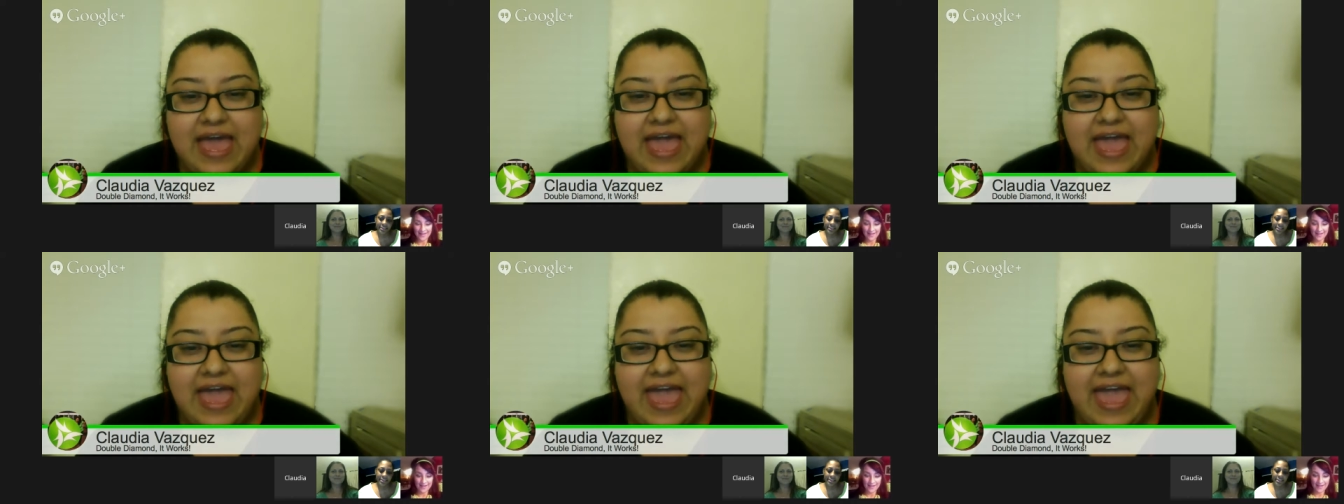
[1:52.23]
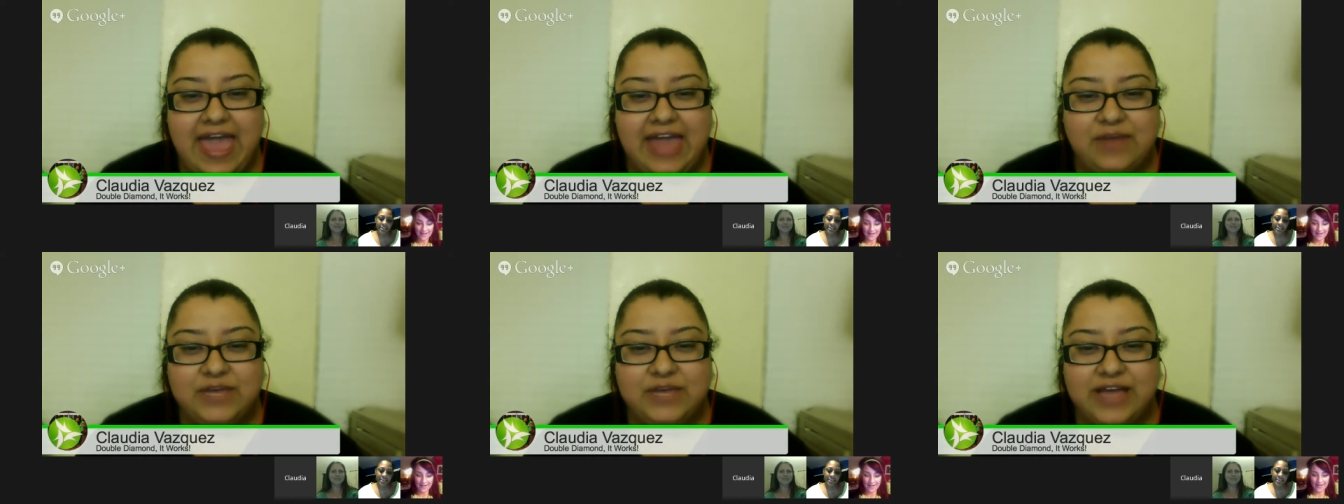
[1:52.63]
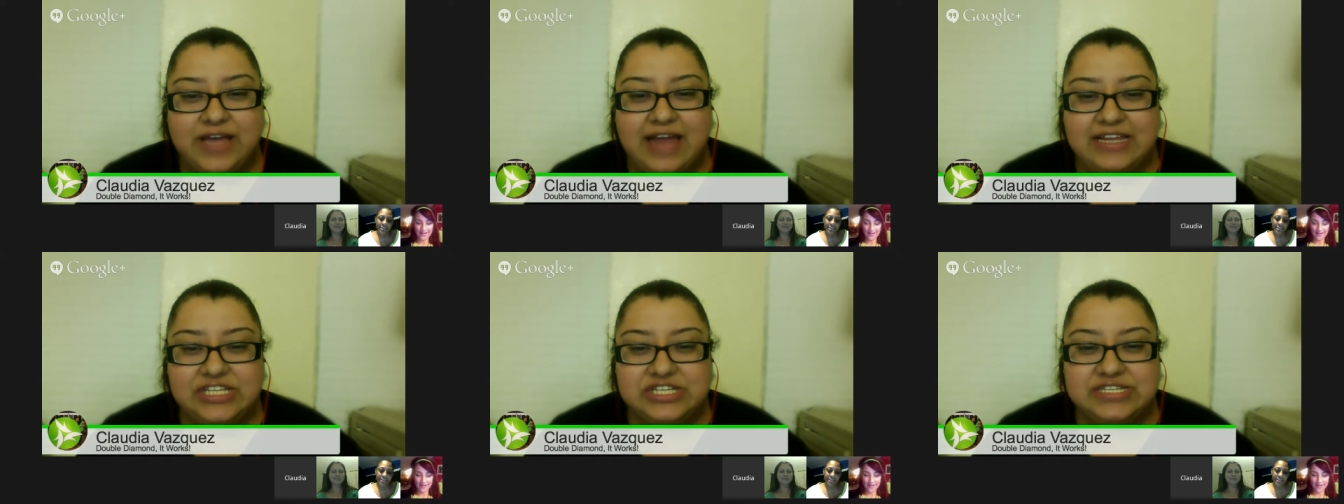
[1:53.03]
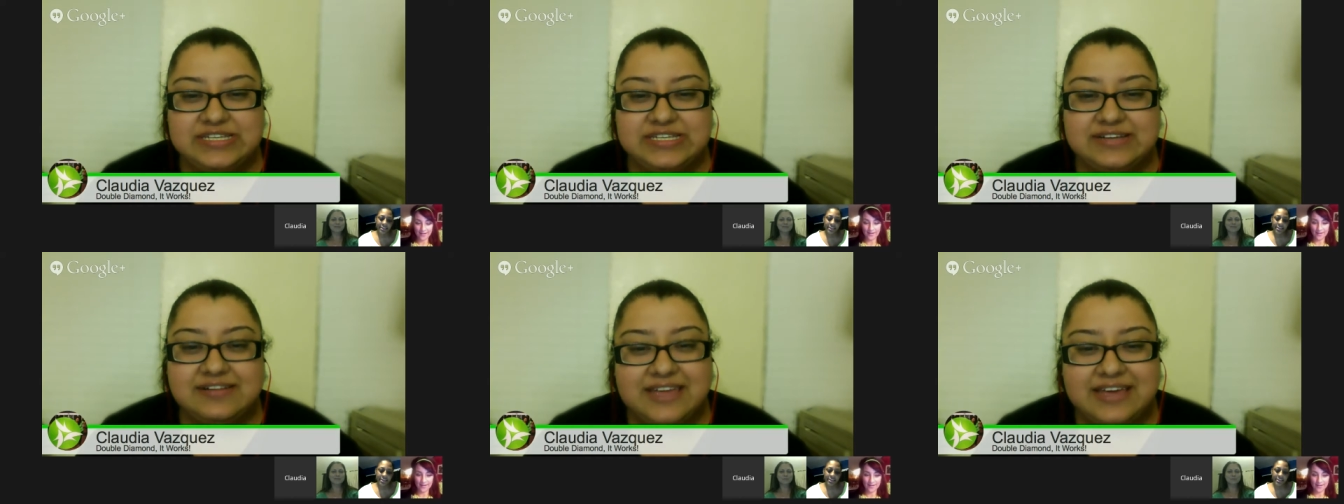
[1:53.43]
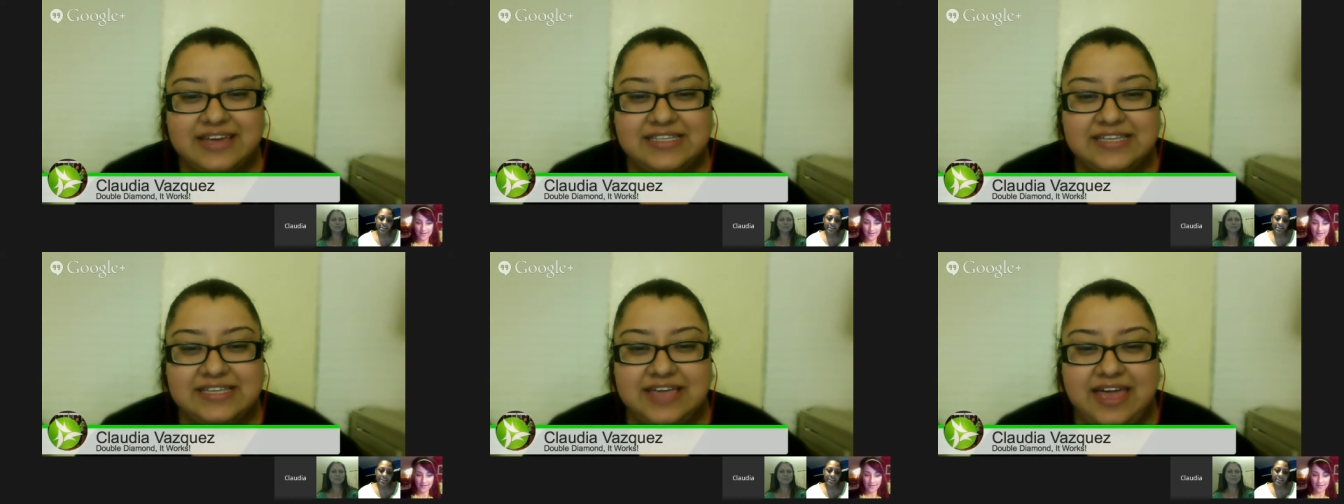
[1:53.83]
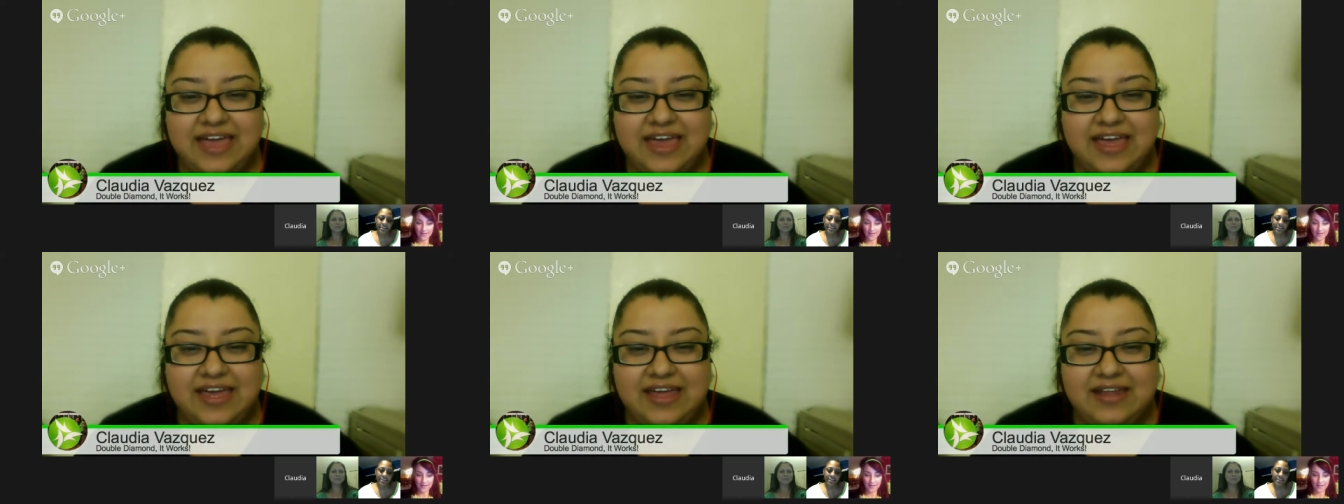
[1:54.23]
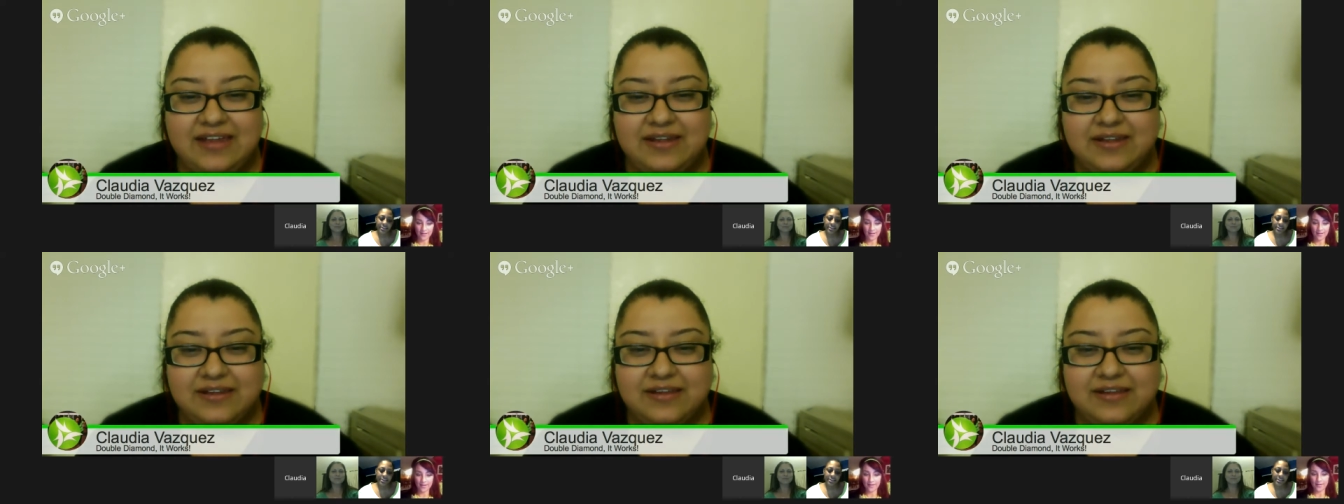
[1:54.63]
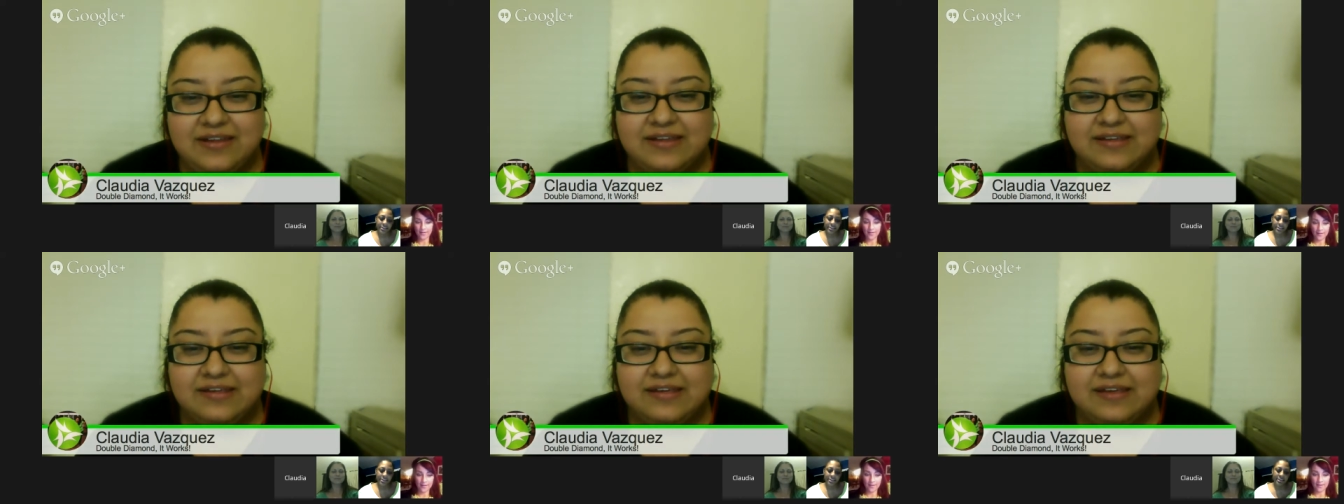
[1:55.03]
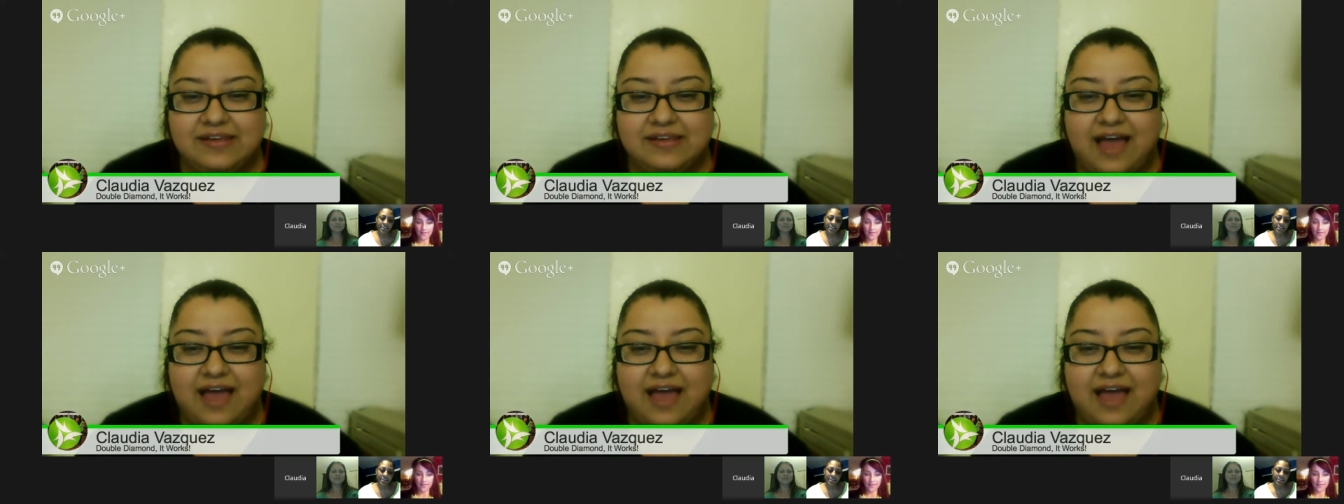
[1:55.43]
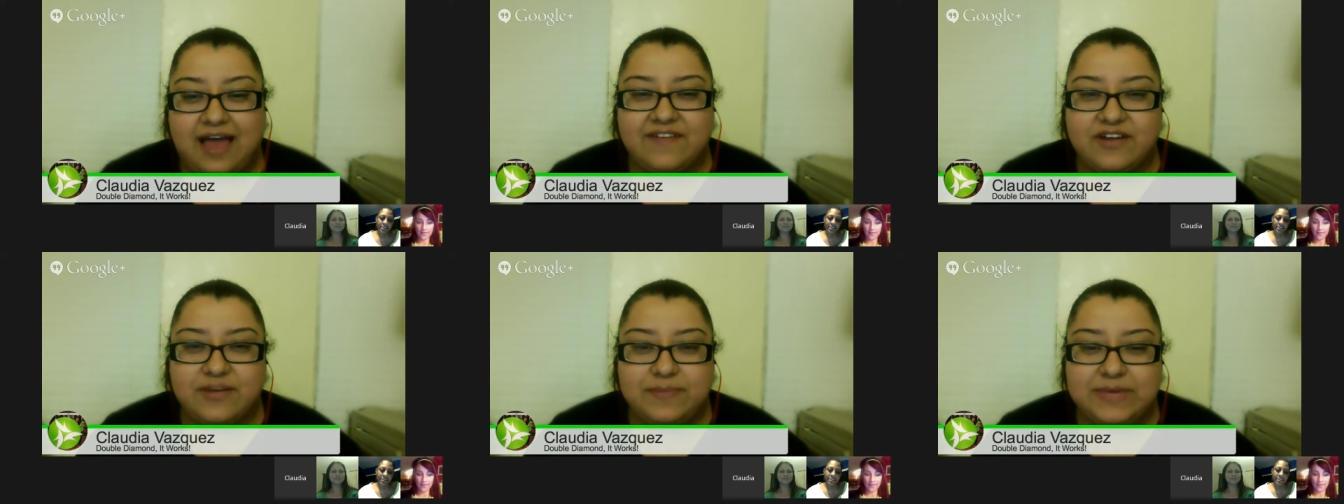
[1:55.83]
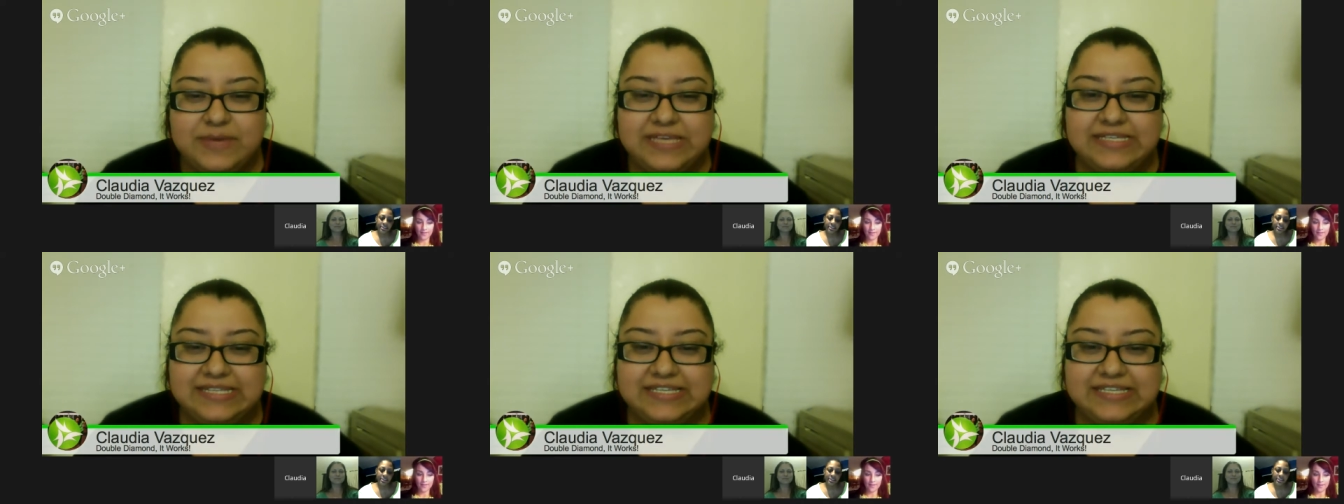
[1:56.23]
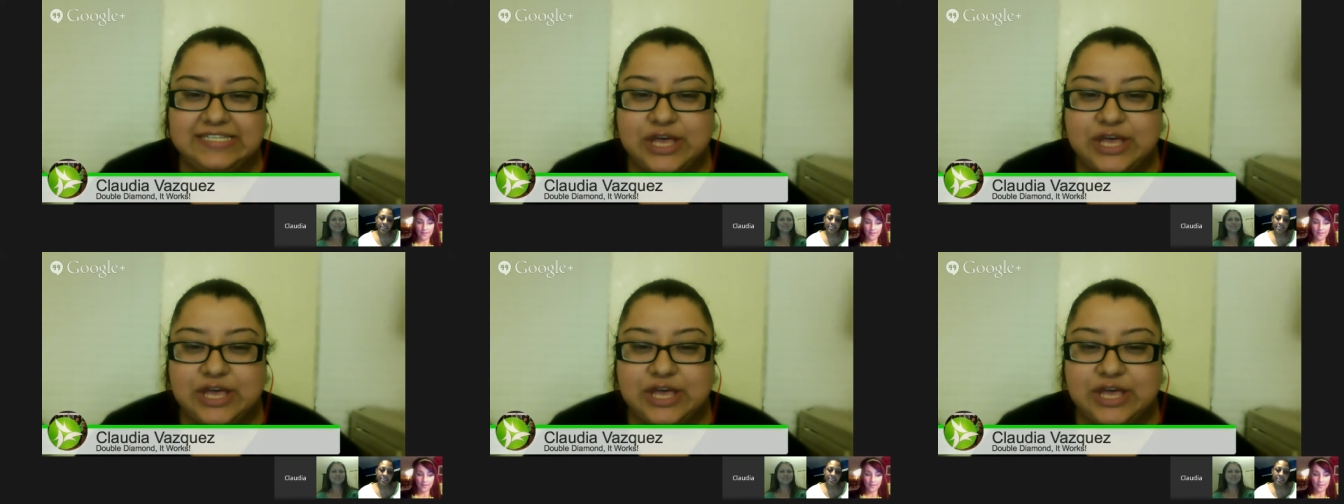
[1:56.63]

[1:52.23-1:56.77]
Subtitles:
And we kind of just clicked, and I love her to pieces.